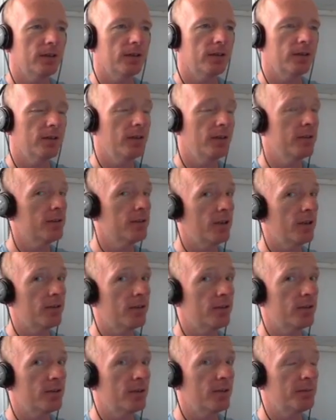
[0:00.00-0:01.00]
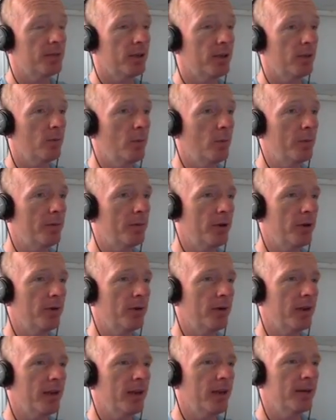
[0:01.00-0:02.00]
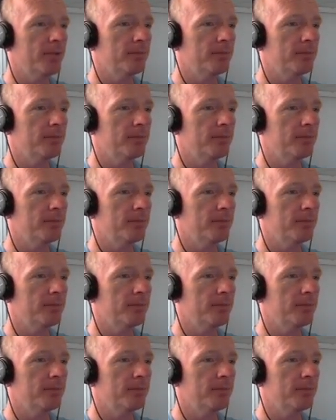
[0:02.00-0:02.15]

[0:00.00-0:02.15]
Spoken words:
Isn't that just a typical woman for you again?